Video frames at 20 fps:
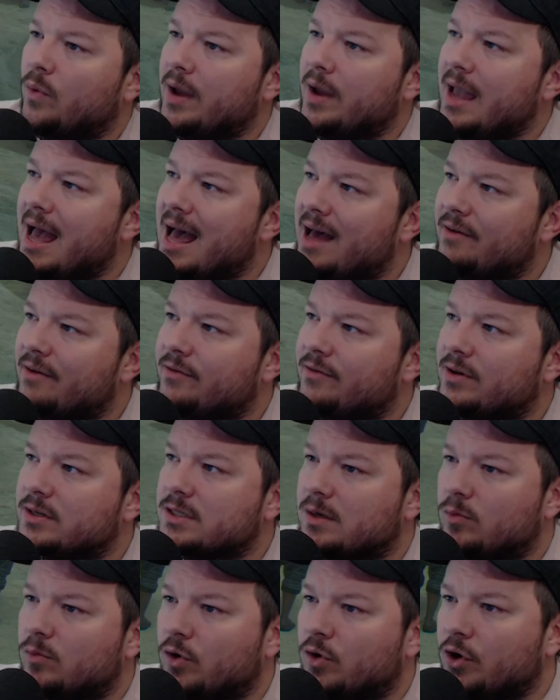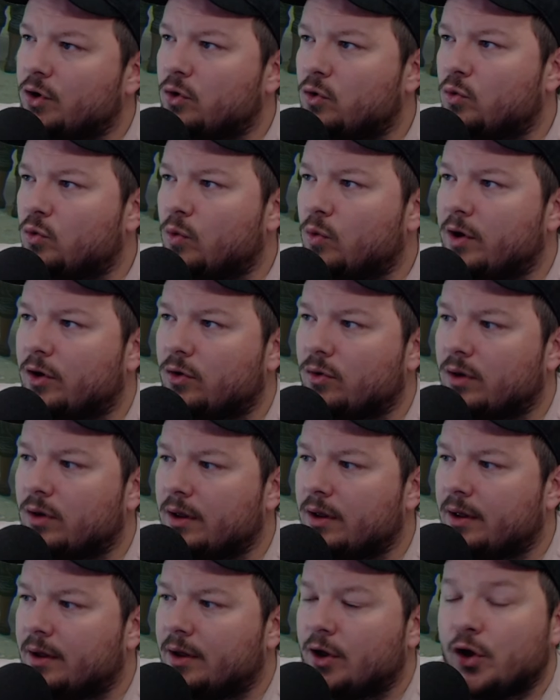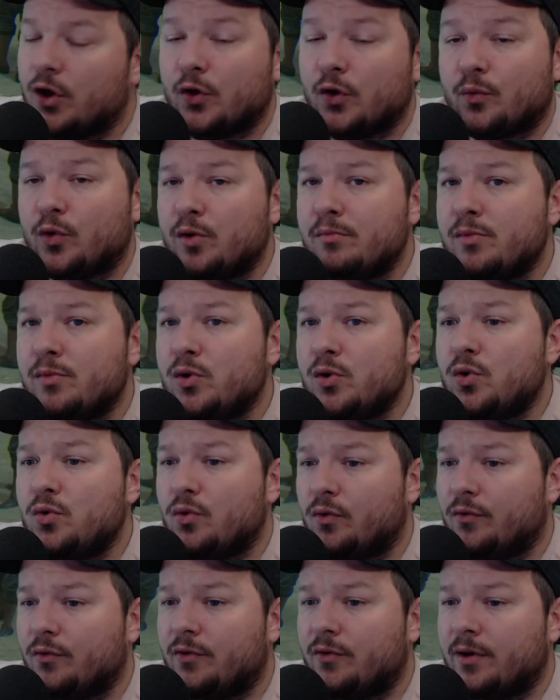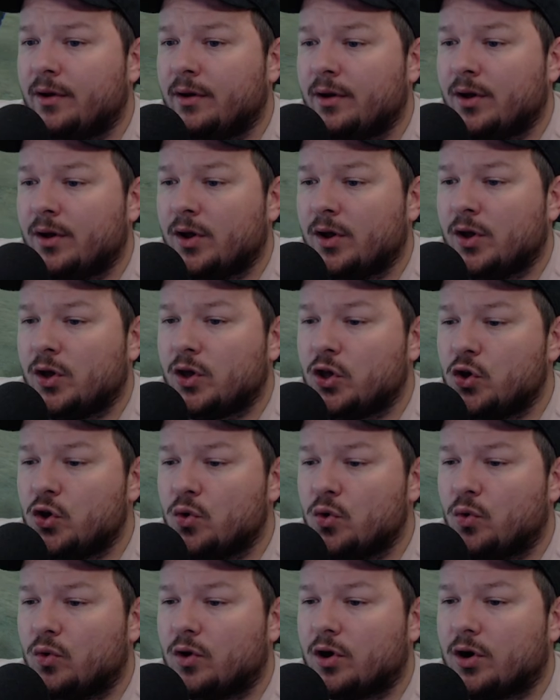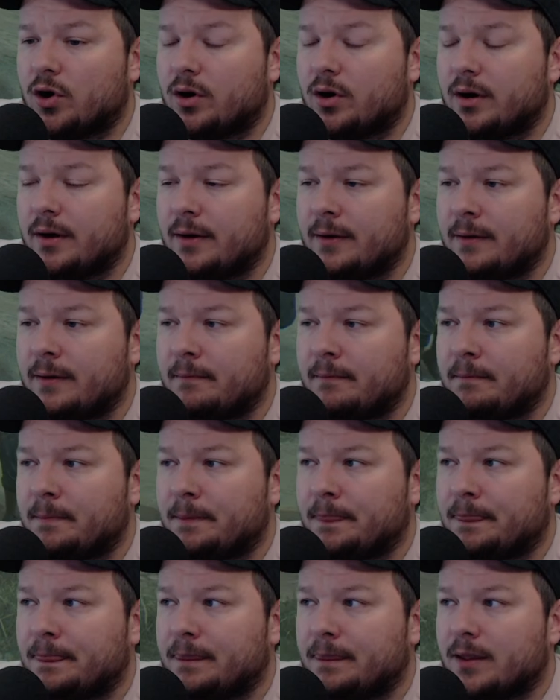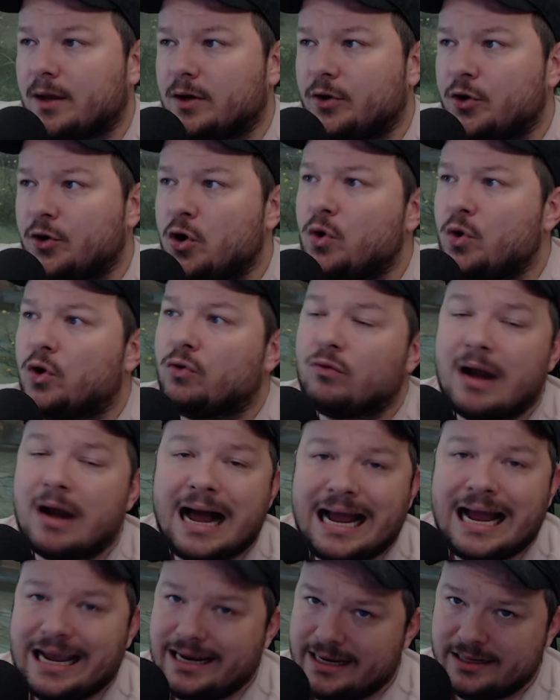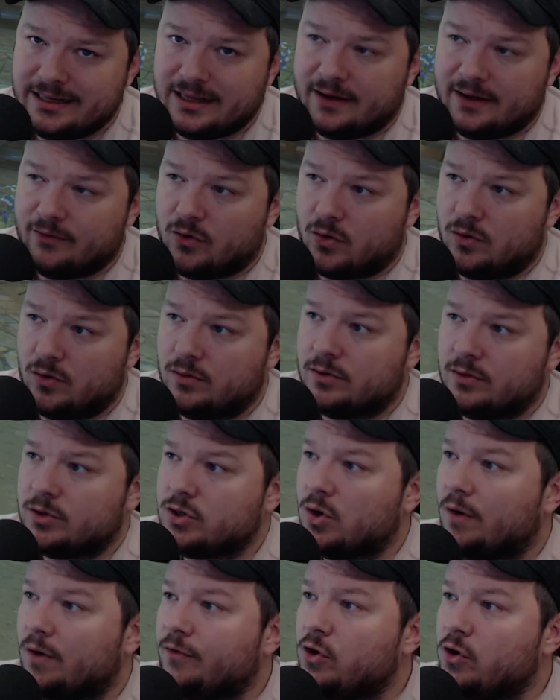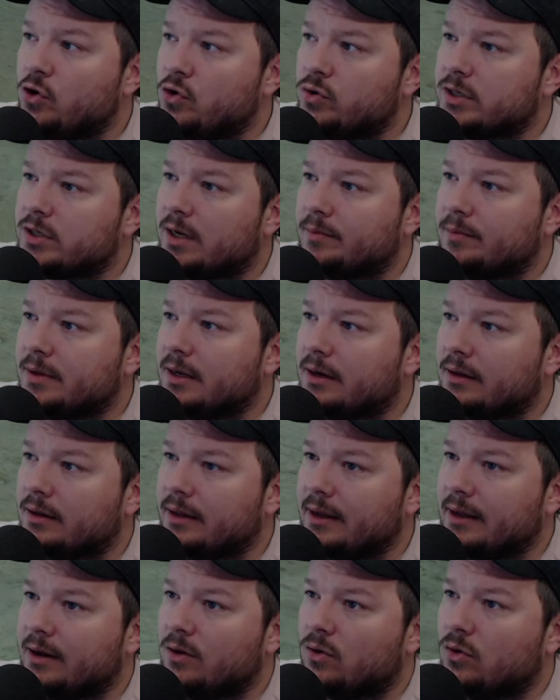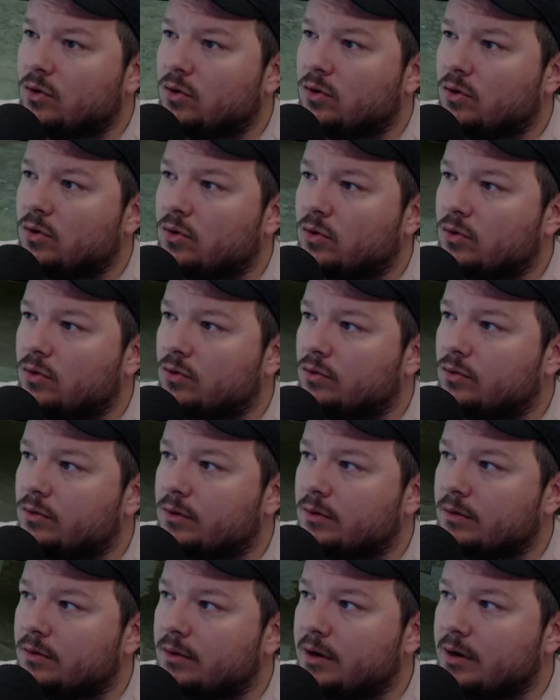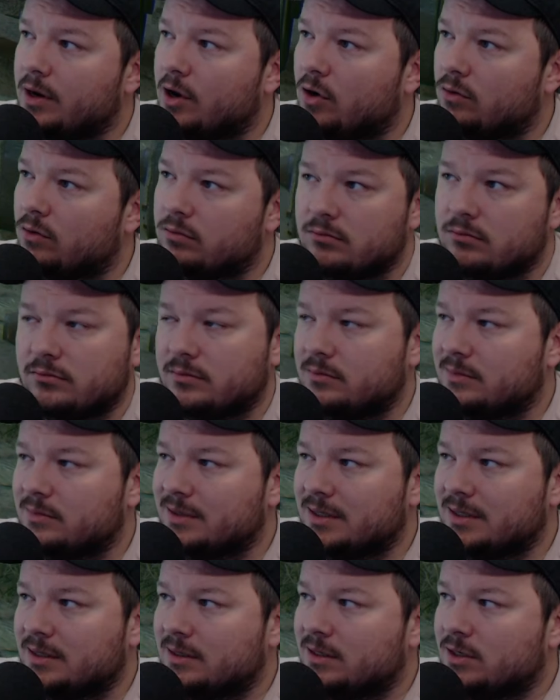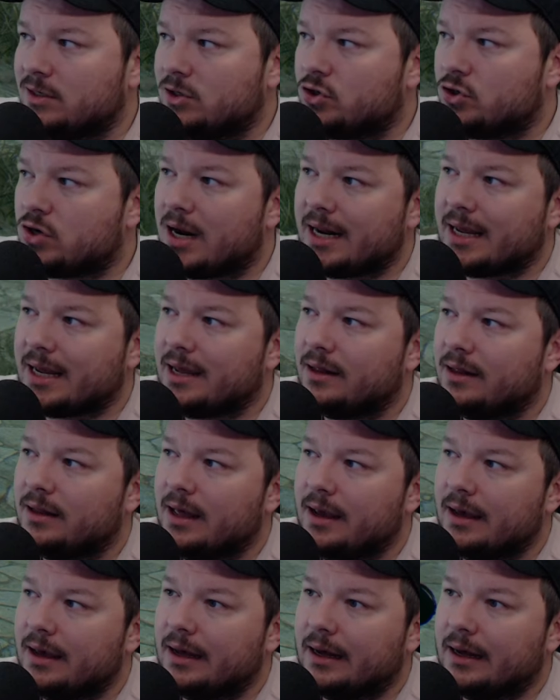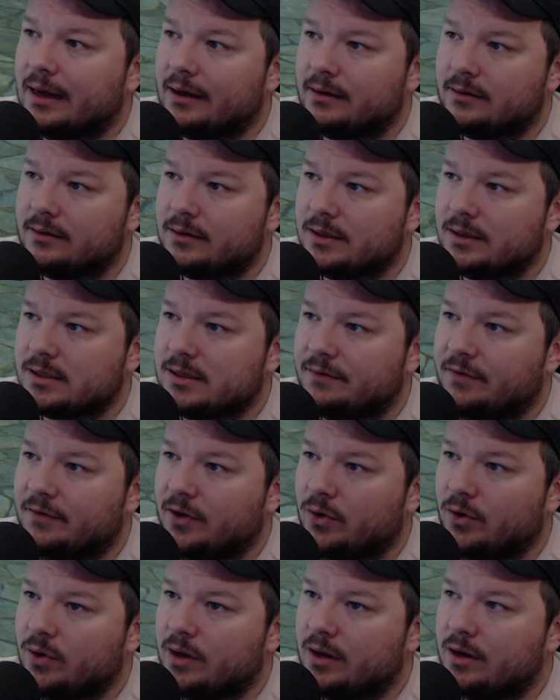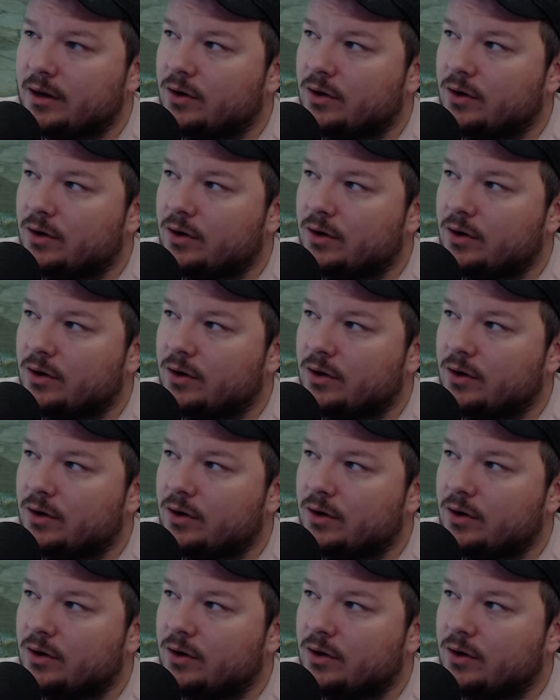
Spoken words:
have someone who will remove your notoriety level. So if you do something illegal, you know, try to kill a civilian,